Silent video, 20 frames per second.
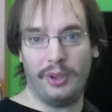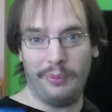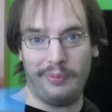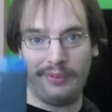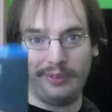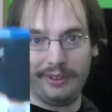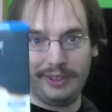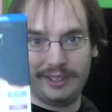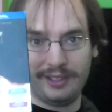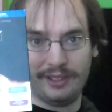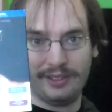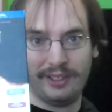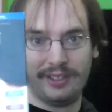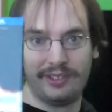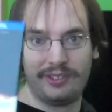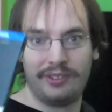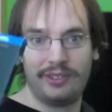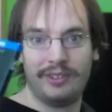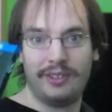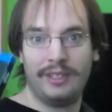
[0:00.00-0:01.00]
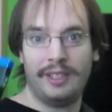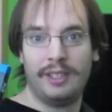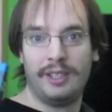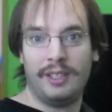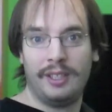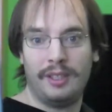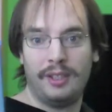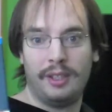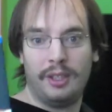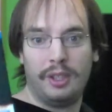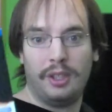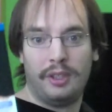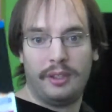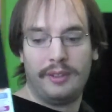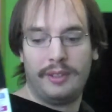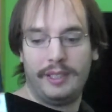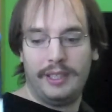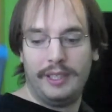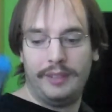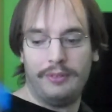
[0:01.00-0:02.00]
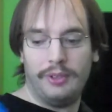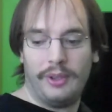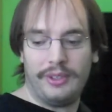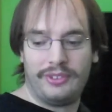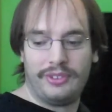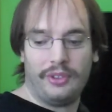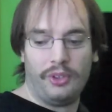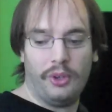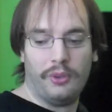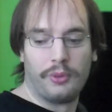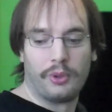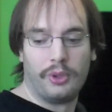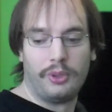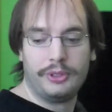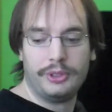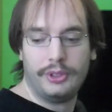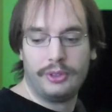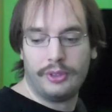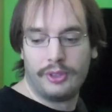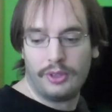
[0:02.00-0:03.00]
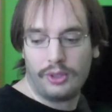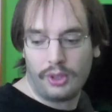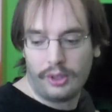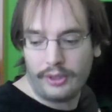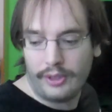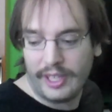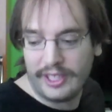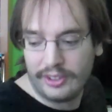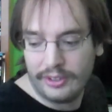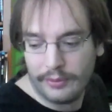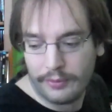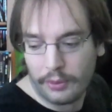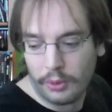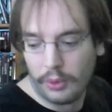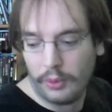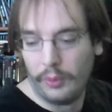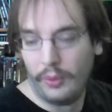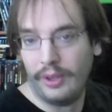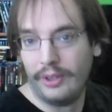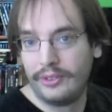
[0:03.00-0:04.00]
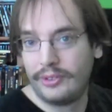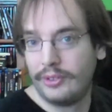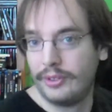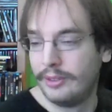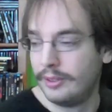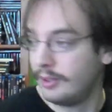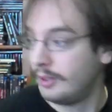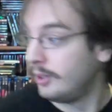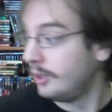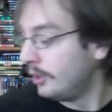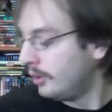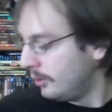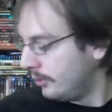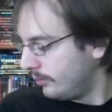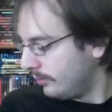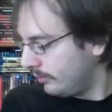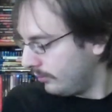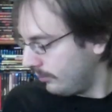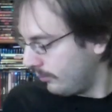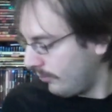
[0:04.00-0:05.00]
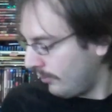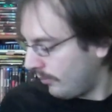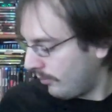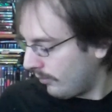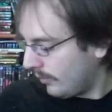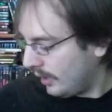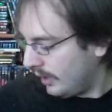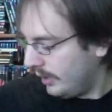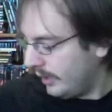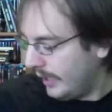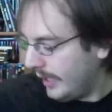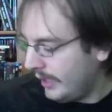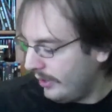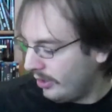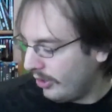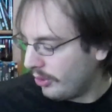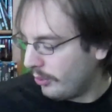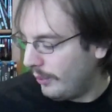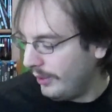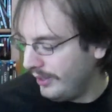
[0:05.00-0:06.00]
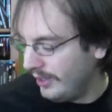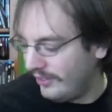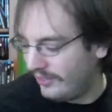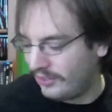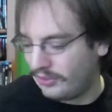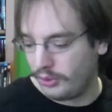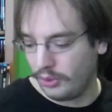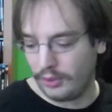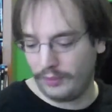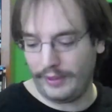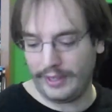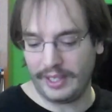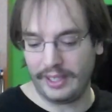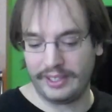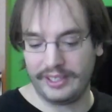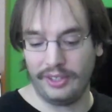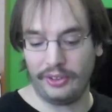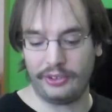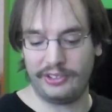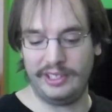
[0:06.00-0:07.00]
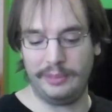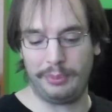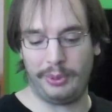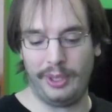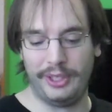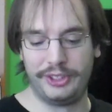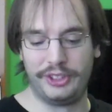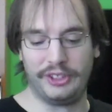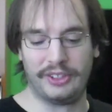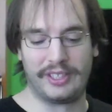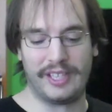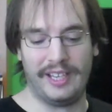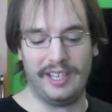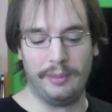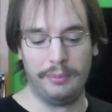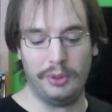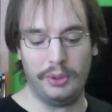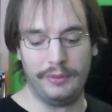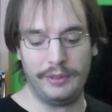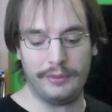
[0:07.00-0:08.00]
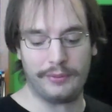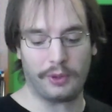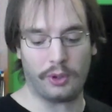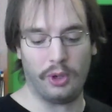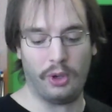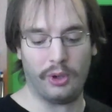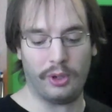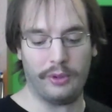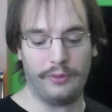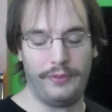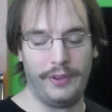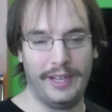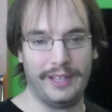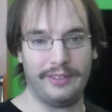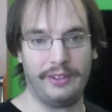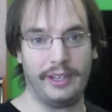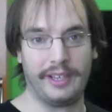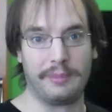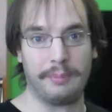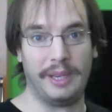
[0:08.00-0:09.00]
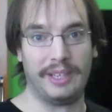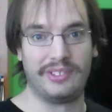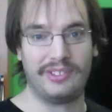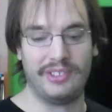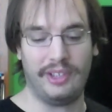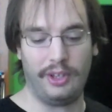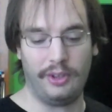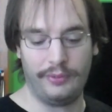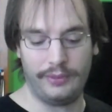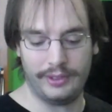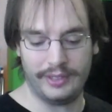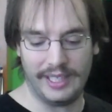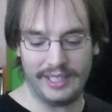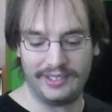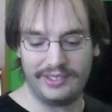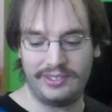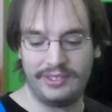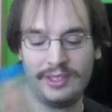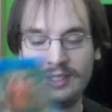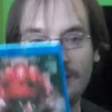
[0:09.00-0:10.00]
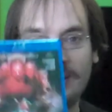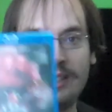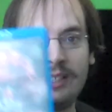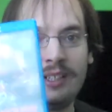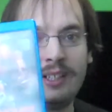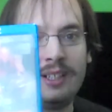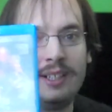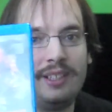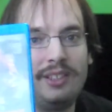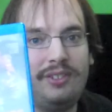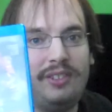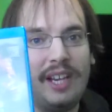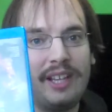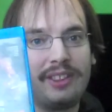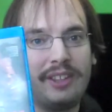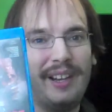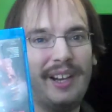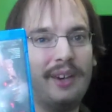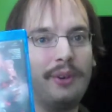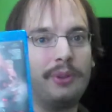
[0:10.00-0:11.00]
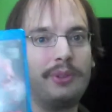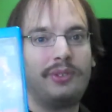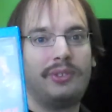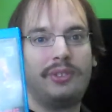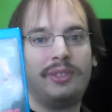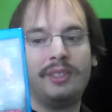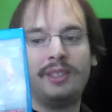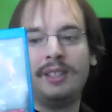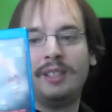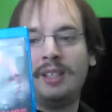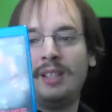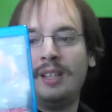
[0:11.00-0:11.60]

hopefully, than this. Even though I still overall liked it for what it was. And another one, this is sort of like a guilty pleasure kind of movie for a horror fan like myself, and that's Death House.